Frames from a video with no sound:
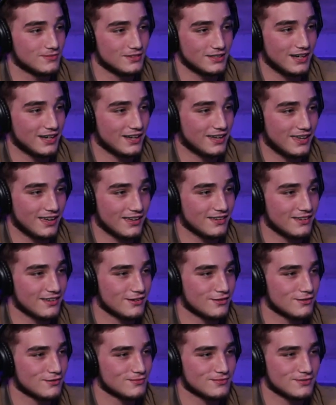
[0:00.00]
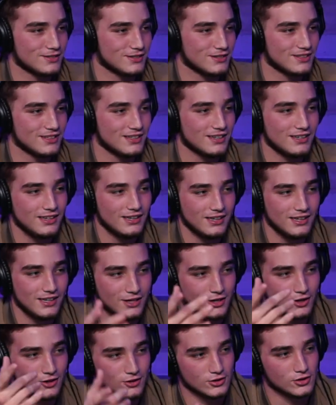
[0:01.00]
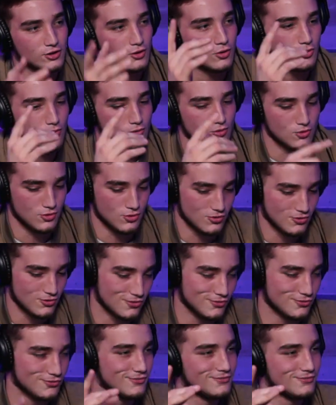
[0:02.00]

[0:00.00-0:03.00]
the I can't. Yeah. You, well, then I'll do because, a woo for ooh, you. Ooh.